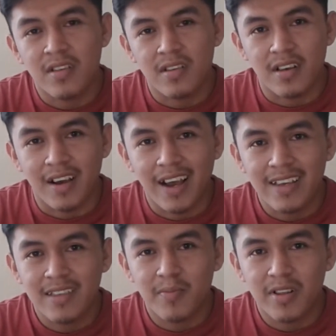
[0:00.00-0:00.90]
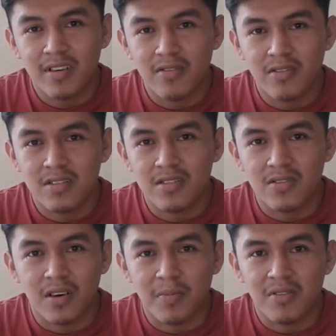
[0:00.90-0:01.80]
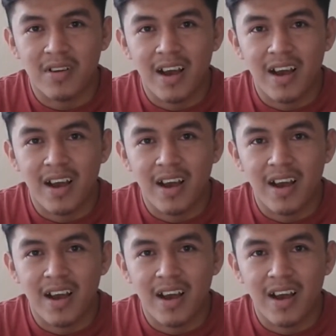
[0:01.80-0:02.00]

The height typically grows to about